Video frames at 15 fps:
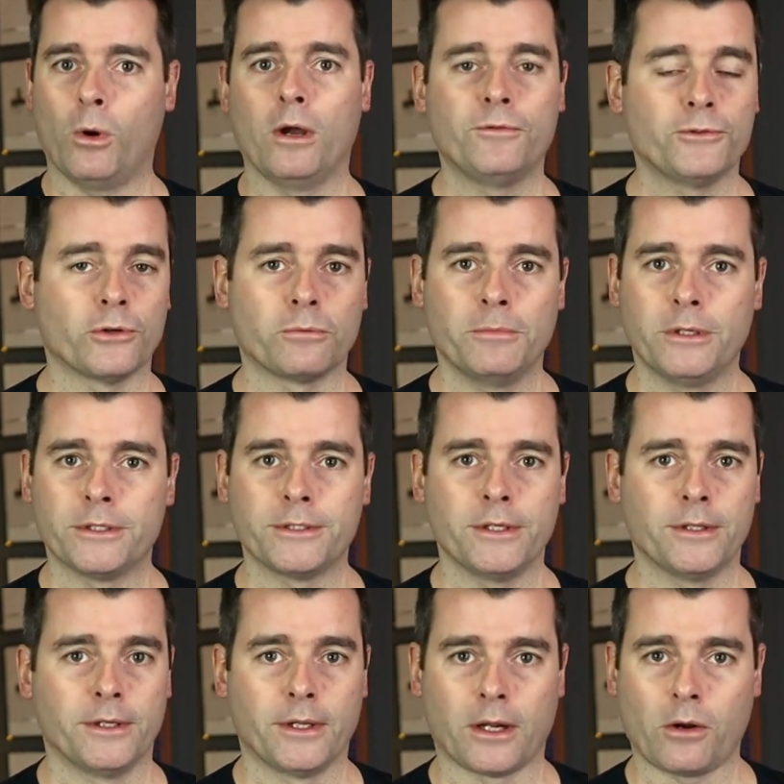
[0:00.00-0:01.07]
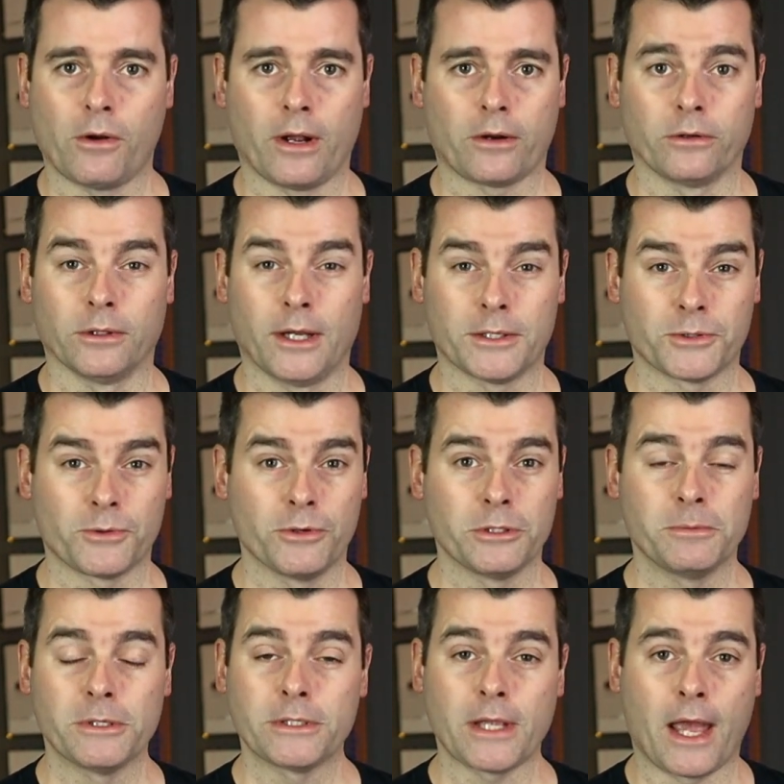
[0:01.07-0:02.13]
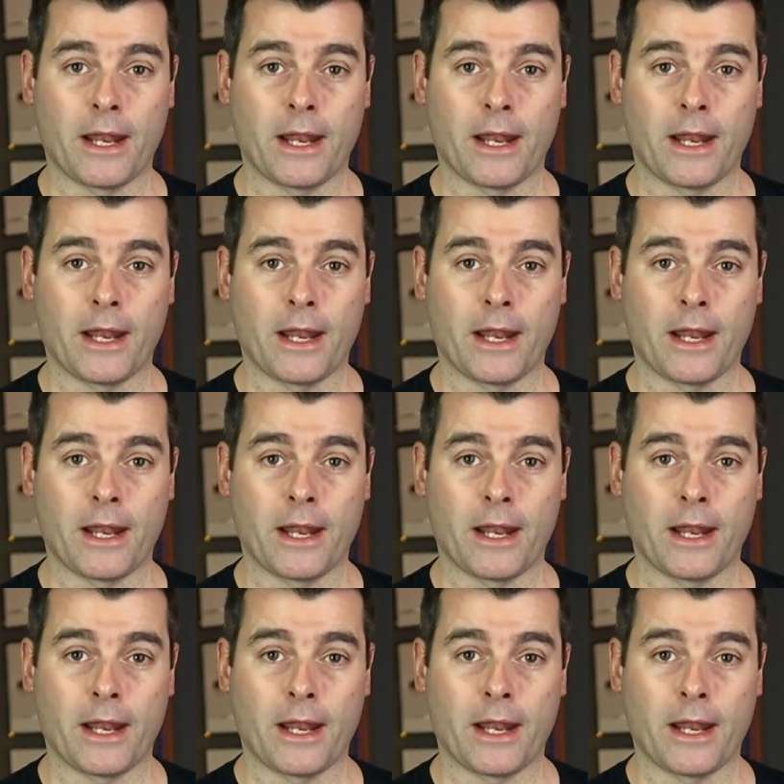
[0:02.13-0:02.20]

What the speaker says: wife took me to see the Nutcracker last Christmas,